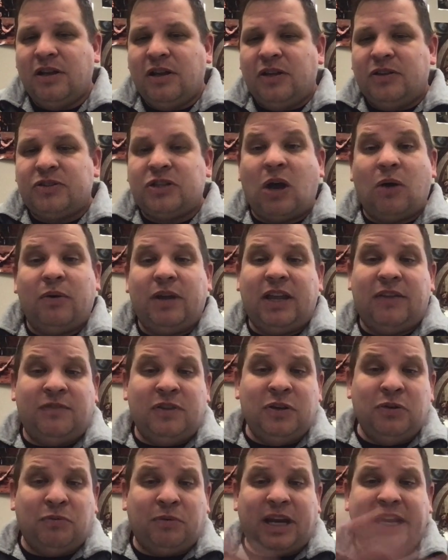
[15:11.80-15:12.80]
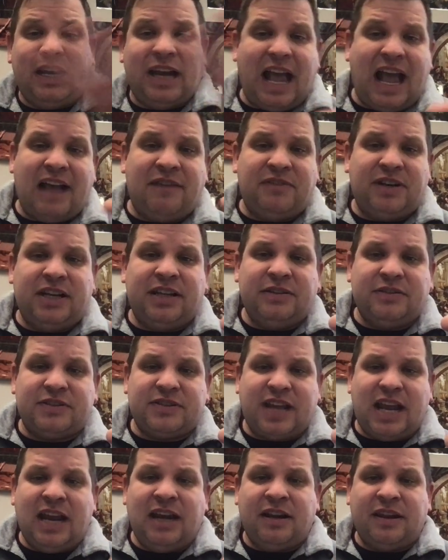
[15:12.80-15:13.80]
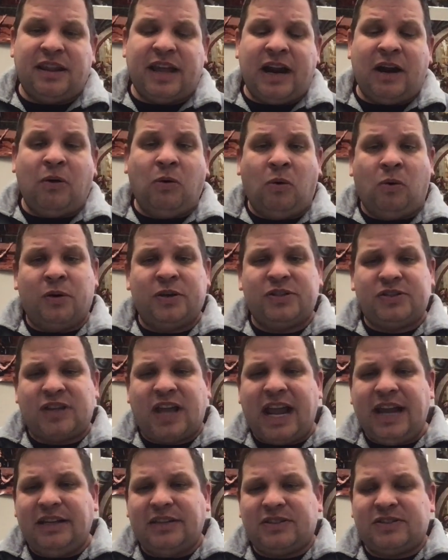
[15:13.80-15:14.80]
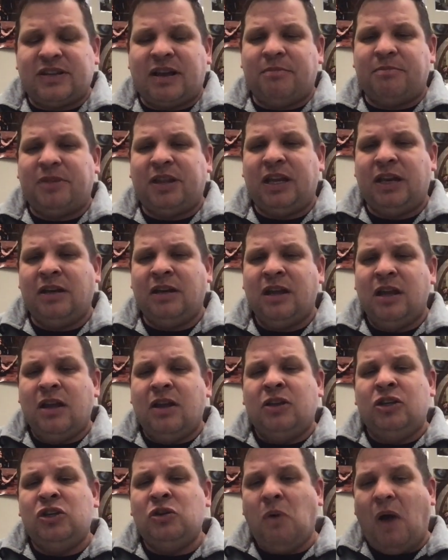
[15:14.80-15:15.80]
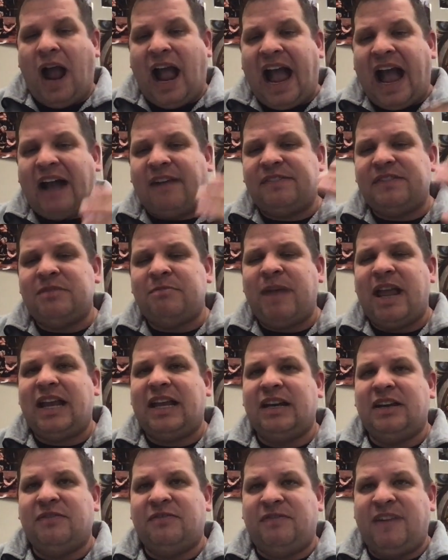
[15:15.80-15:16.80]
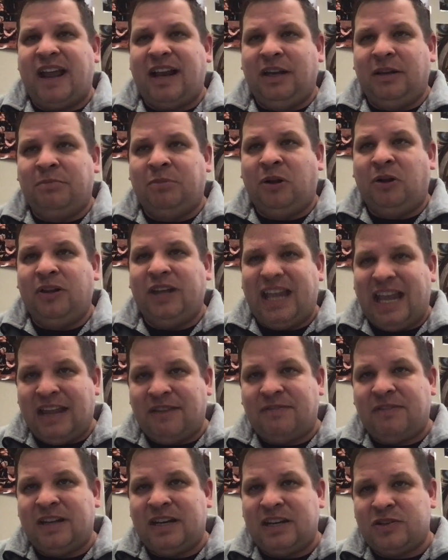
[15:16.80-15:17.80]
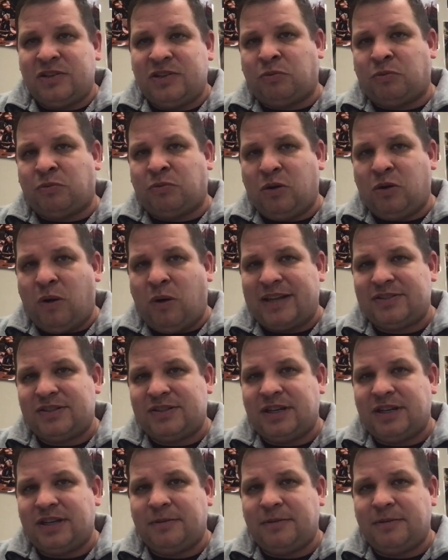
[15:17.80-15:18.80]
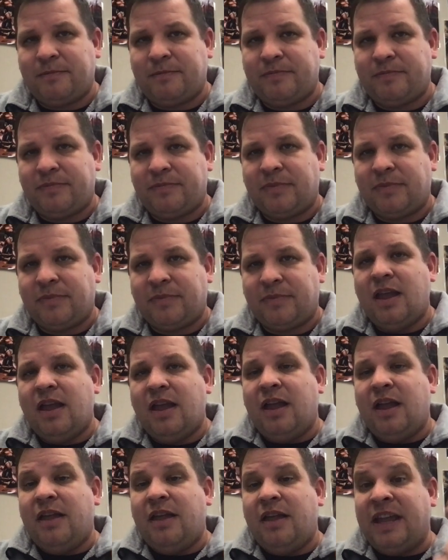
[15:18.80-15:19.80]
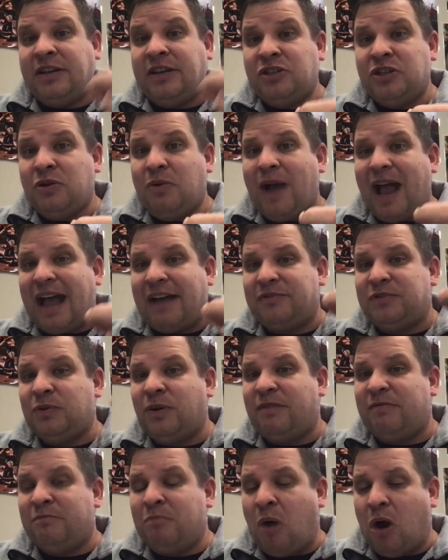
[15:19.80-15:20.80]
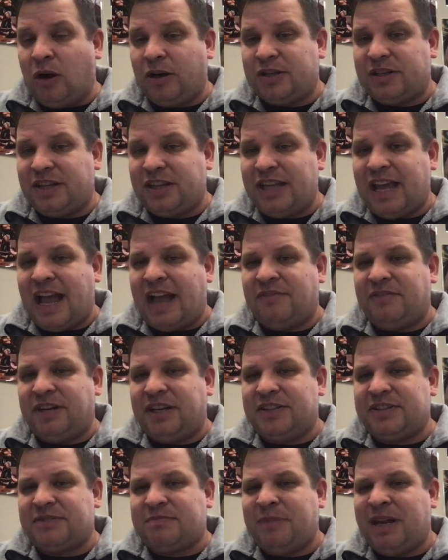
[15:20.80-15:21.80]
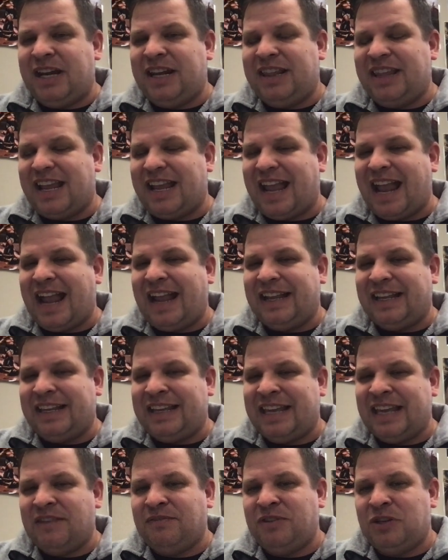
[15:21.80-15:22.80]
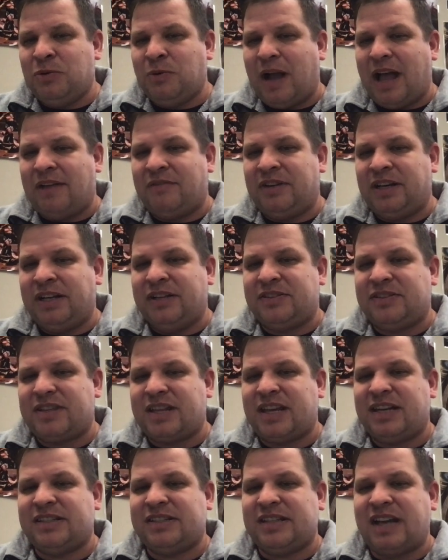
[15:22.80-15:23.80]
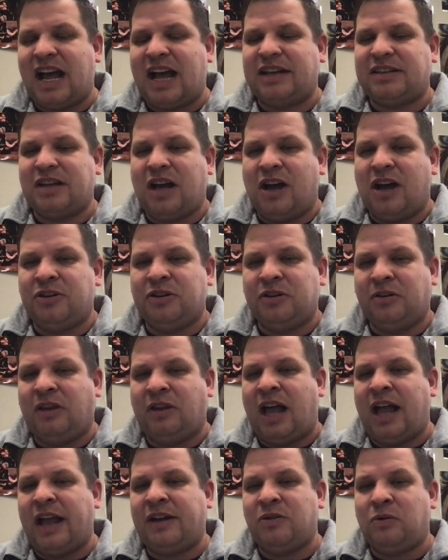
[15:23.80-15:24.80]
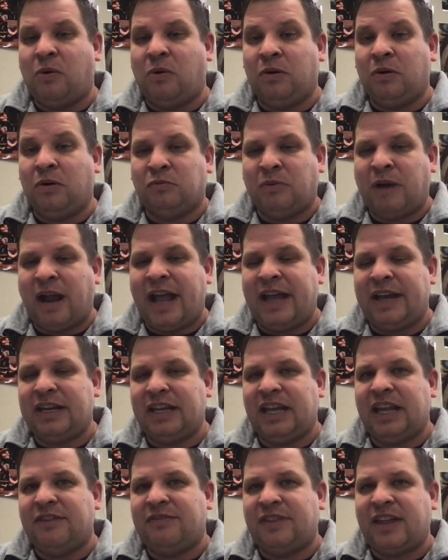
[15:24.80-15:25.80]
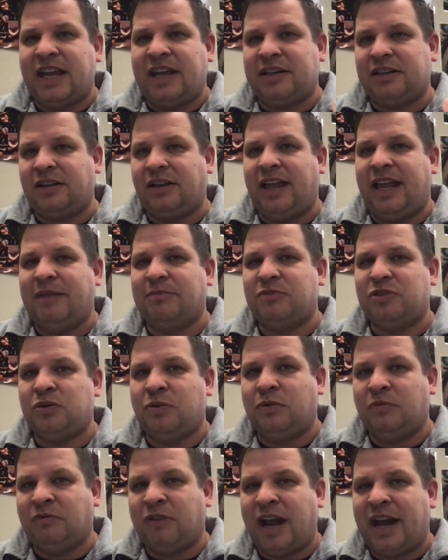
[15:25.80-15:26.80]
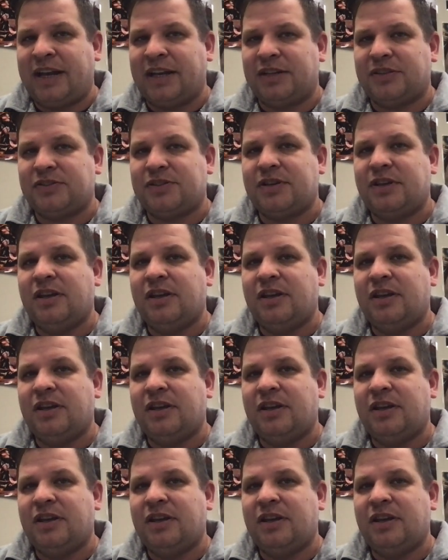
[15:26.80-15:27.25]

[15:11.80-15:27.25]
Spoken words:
So if you read evidence in there or cite something, you have to make it available if it is requested. They do have to have marked the evidence, meaning they can't give you evidence that is not underlined or read if they had claimed to have read it.